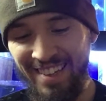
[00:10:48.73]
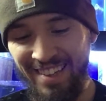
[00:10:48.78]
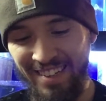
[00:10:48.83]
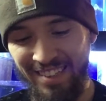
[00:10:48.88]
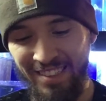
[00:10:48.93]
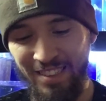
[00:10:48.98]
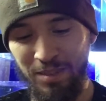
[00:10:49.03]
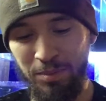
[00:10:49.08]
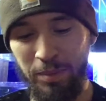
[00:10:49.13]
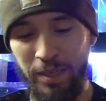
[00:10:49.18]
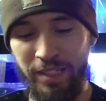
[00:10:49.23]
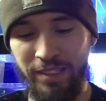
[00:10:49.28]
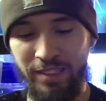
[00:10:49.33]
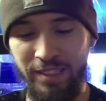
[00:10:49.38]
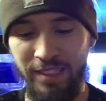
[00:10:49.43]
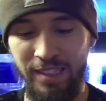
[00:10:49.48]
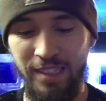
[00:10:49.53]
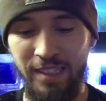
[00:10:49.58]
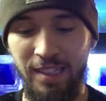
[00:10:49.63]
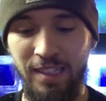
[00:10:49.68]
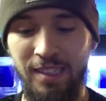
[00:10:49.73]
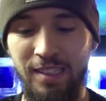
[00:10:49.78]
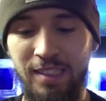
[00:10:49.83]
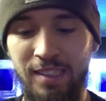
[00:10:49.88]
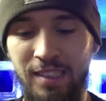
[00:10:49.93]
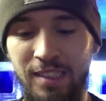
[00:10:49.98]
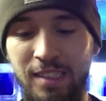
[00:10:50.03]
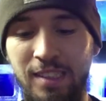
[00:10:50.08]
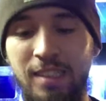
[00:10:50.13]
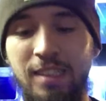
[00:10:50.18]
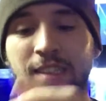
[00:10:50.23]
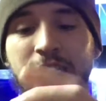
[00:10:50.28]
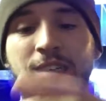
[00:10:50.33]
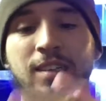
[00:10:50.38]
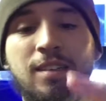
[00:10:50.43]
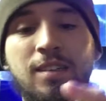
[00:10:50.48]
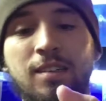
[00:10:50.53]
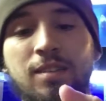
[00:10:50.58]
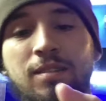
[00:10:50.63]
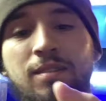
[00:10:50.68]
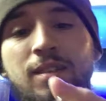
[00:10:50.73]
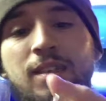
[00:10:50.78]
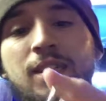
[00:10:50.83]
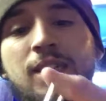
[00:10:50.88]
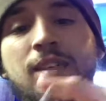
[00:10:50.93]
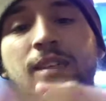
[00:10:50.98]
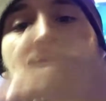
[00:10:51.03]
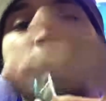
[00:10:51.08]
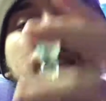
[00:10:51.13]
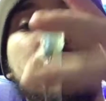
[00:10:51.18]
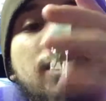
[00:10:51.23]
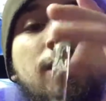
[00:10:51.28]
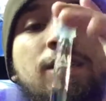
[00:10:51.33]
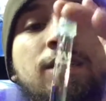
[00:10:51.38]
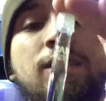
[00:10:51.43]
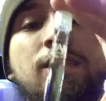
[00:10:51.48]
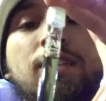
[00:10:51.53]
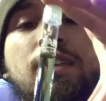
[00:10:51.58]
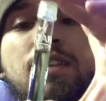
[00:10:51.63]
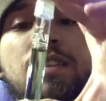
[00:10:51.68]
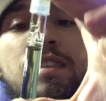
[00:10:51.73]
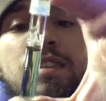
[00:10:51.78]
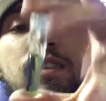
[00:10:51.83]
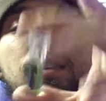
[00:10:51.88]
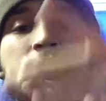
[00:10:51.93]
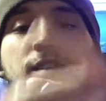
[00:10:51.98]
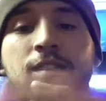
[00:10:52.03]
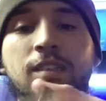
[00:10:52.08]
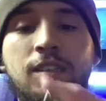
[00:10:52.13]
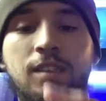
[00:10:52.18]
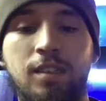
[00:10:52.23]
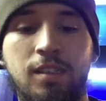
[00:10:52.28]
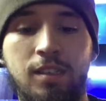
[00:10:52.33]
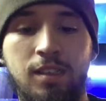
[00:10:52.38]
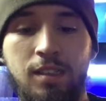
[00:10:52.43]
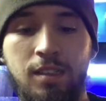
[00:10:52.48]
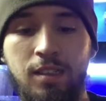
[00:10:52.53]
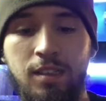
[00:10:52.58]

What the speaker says: I'm just messing, guys. All right, let's check this here.